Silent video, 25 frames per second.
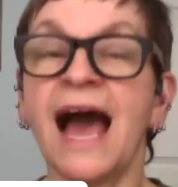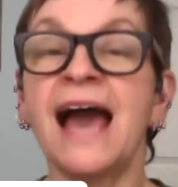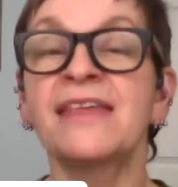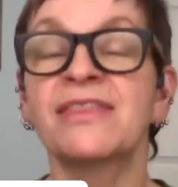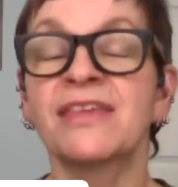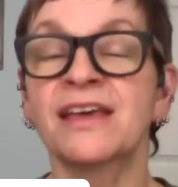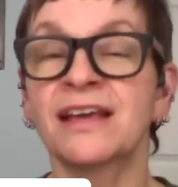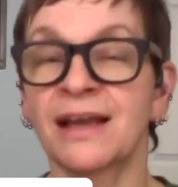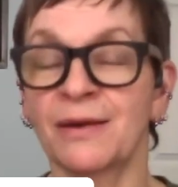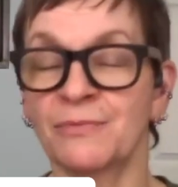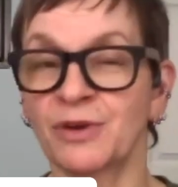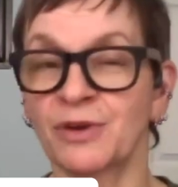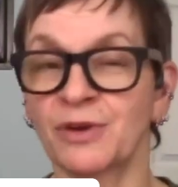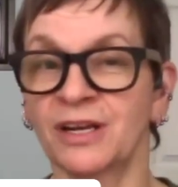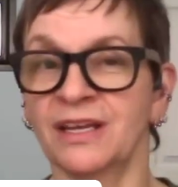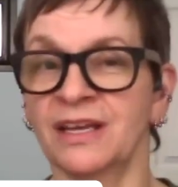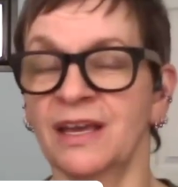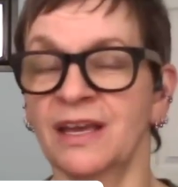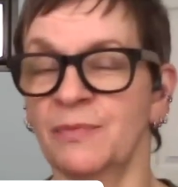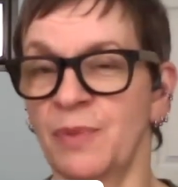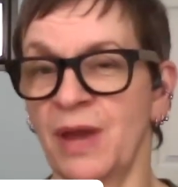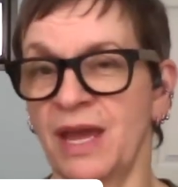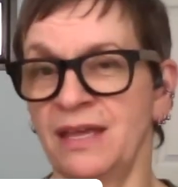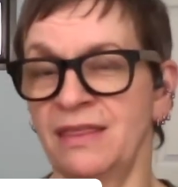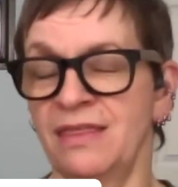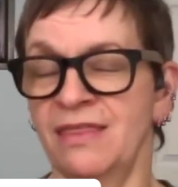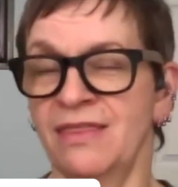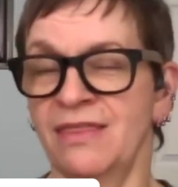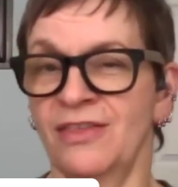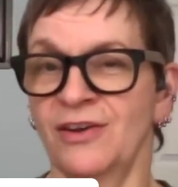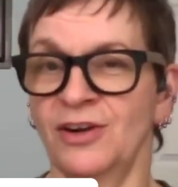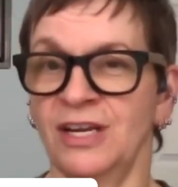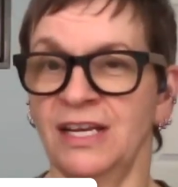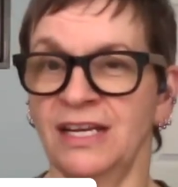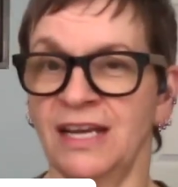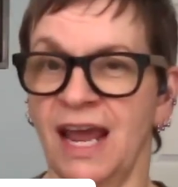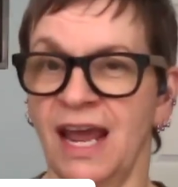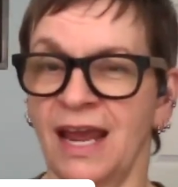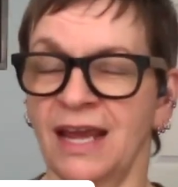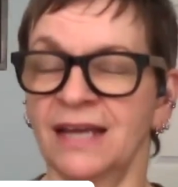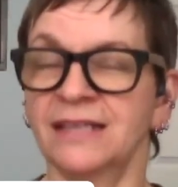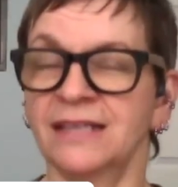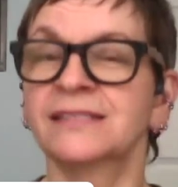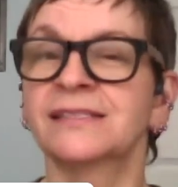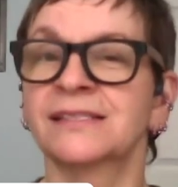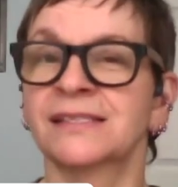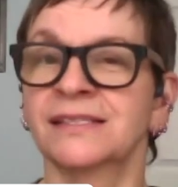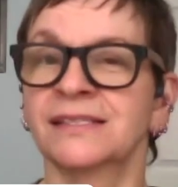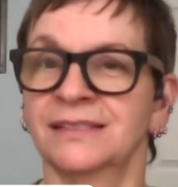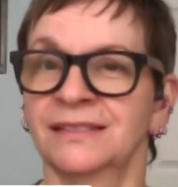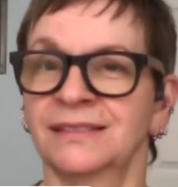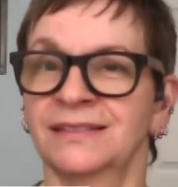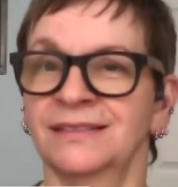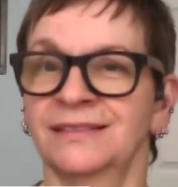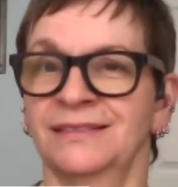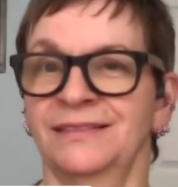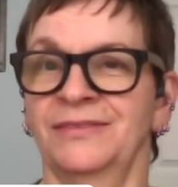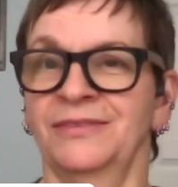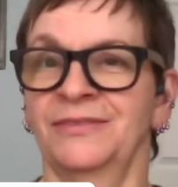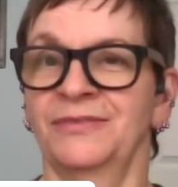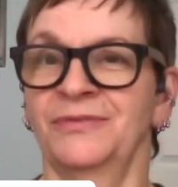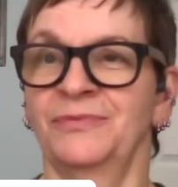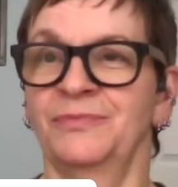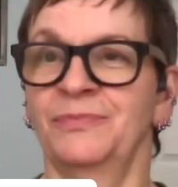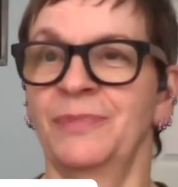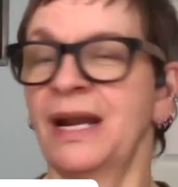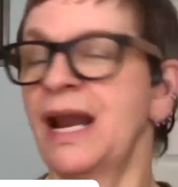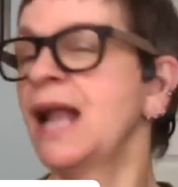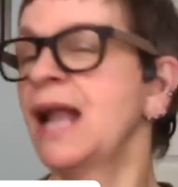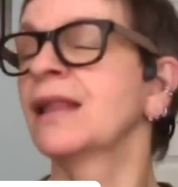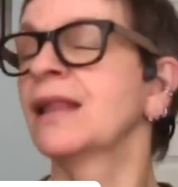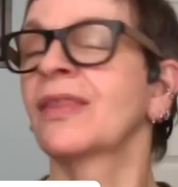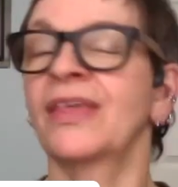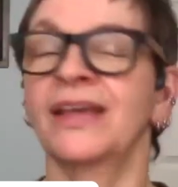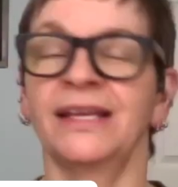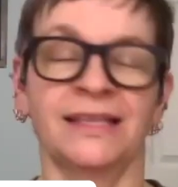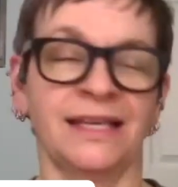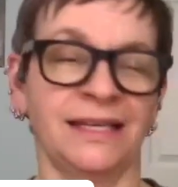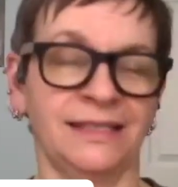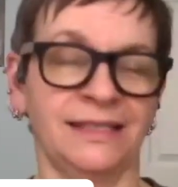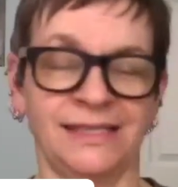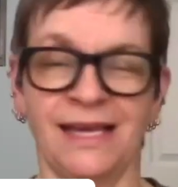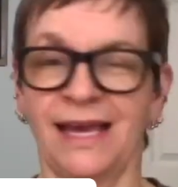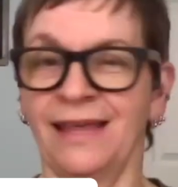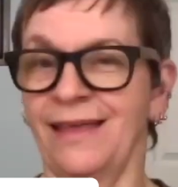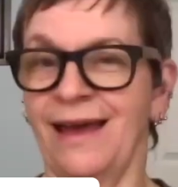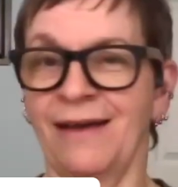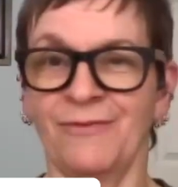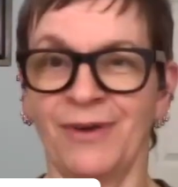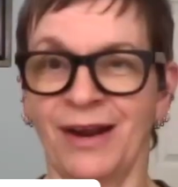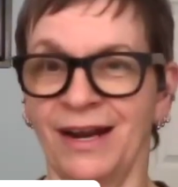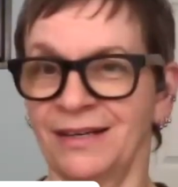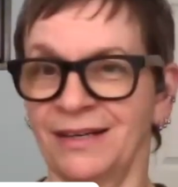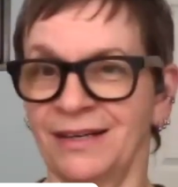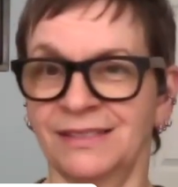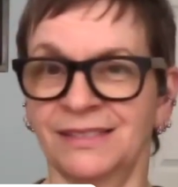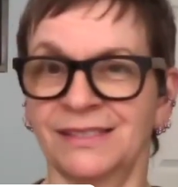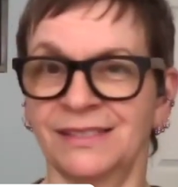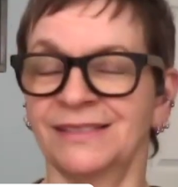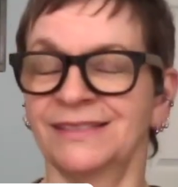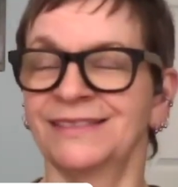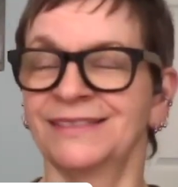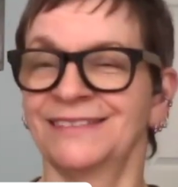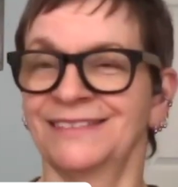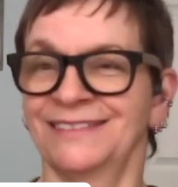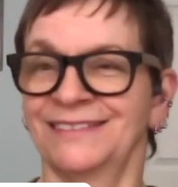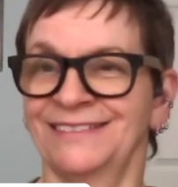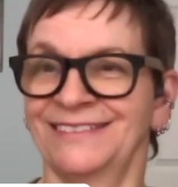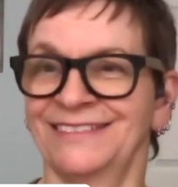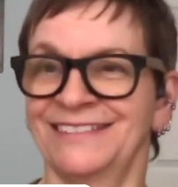Because I think I'm going to get paid in 30 days, but I don't think that's how that works.